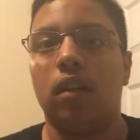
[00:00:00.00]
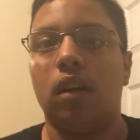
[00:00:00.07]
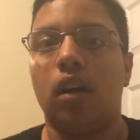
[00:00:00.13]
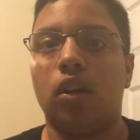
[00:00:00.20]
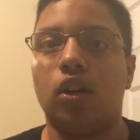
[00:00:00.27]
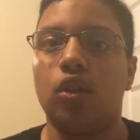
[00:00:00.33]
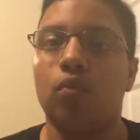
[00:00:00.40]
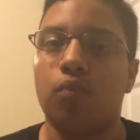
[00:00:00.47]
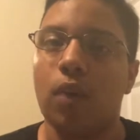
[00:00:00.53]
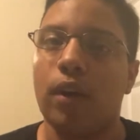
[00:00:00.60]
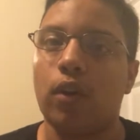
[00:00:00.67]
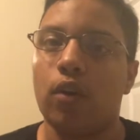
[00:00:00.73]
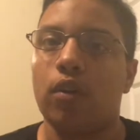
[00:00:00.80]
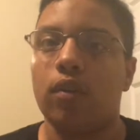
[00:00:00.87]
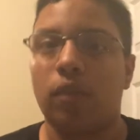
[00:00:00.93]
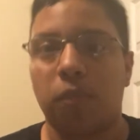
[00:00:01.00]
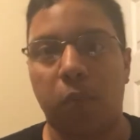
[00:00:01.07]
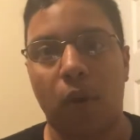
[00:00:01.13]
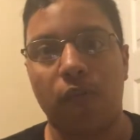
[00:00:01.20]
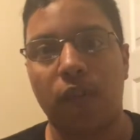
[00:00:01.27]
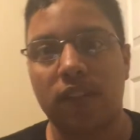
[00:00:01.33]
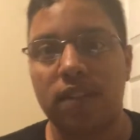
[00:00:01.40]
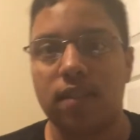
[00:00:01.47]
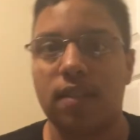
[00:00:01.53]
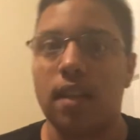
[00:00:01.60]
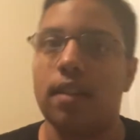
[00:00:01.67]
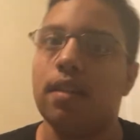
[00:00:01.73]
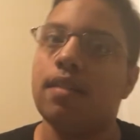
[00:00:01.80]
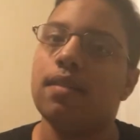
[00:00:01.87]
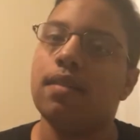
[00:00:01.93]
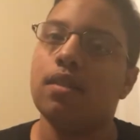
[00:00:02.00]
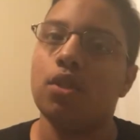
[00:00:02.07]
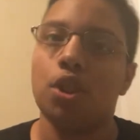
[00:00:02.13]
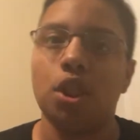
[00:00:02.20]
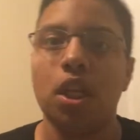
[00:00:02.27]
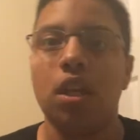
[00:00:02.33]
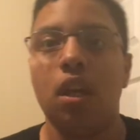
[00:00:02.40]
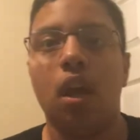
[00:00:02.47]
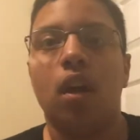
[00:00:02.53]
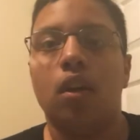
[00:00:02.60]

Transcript: a good record of perfect attendance and shit.